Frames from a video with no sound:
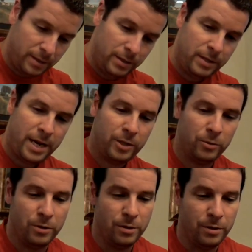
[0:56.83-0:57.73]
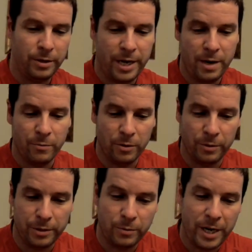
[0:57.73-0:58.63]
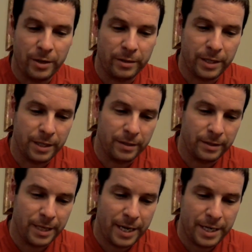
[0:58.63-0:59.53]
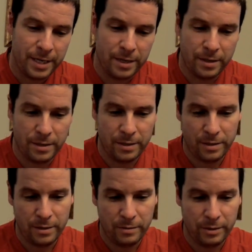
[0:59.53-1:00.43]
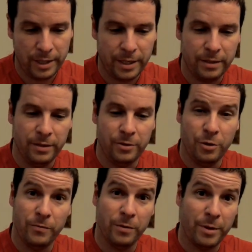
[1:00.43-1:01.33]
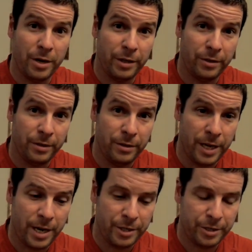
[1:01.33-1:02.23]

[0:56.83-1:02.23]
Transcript: The actual camera, which, wow, that thing is tiny, which I guess is good for mounting on your dash.